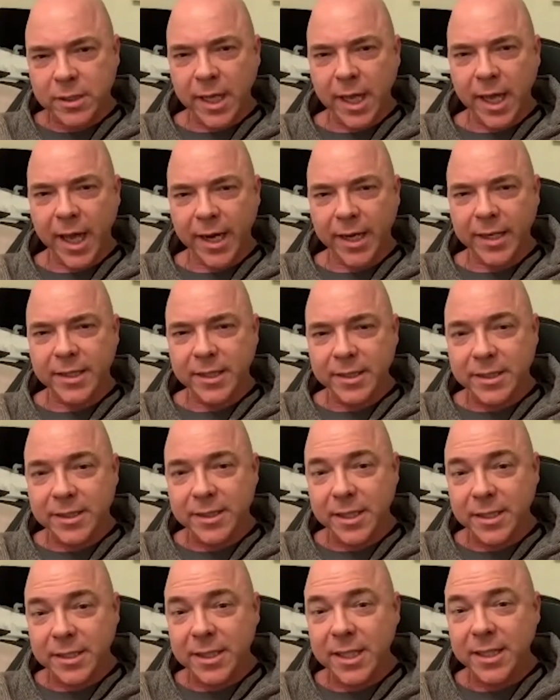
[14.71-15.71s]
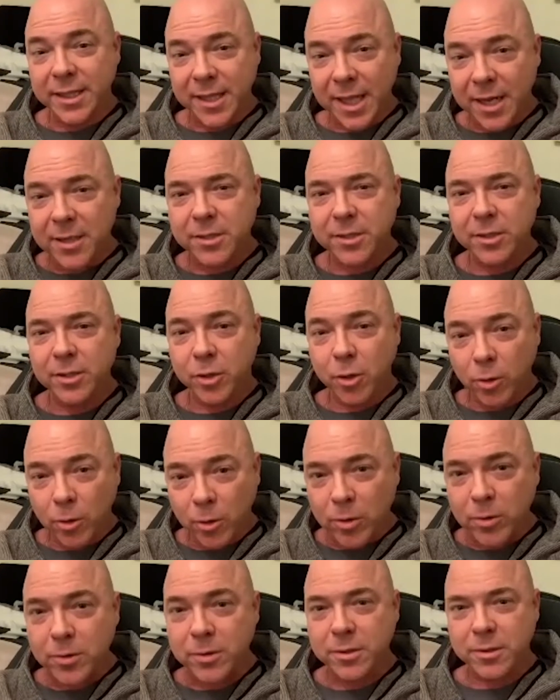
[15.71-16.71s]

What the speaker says: and it did 16,000 calls